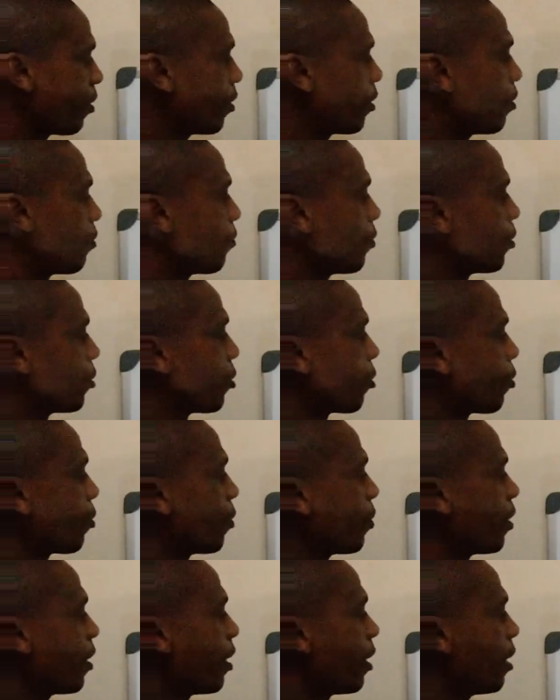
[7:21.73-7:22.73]
If you
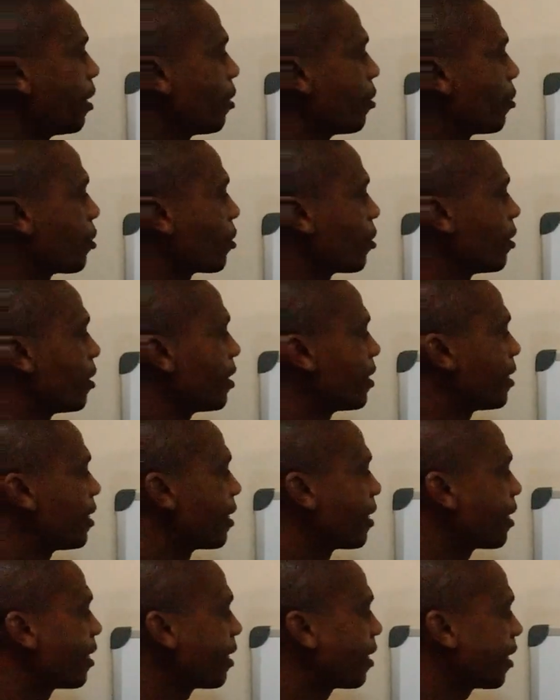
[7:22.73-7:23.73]
draw the
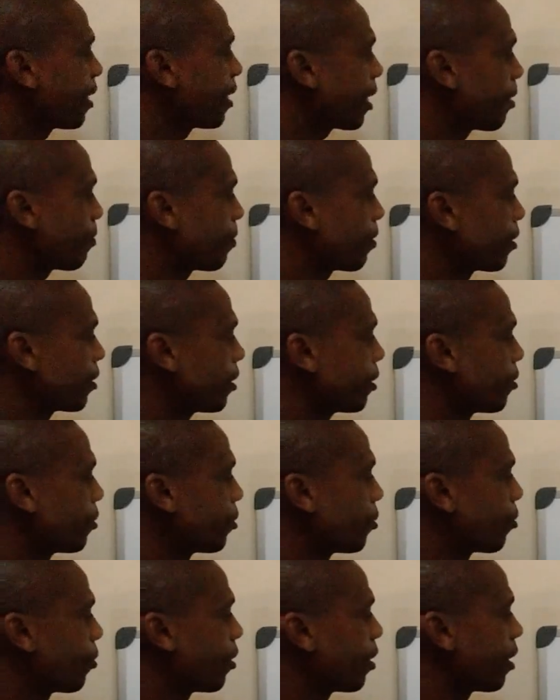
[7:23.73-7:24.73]
electrolytic capacitor, you
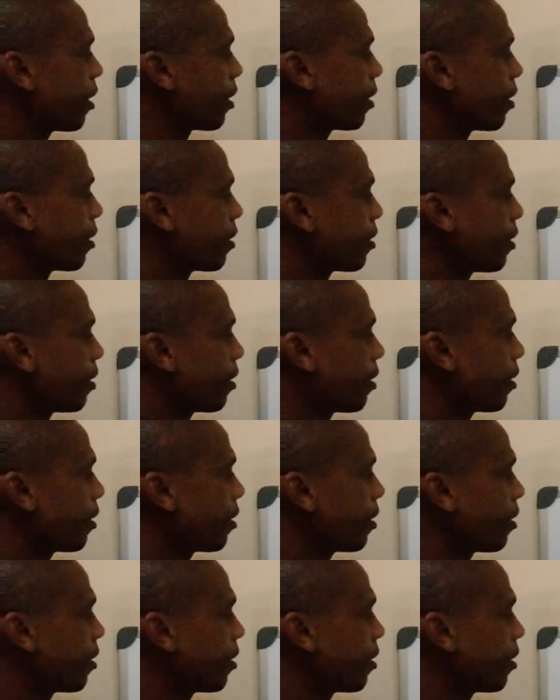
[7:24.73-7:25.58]
draw it like this. Ne?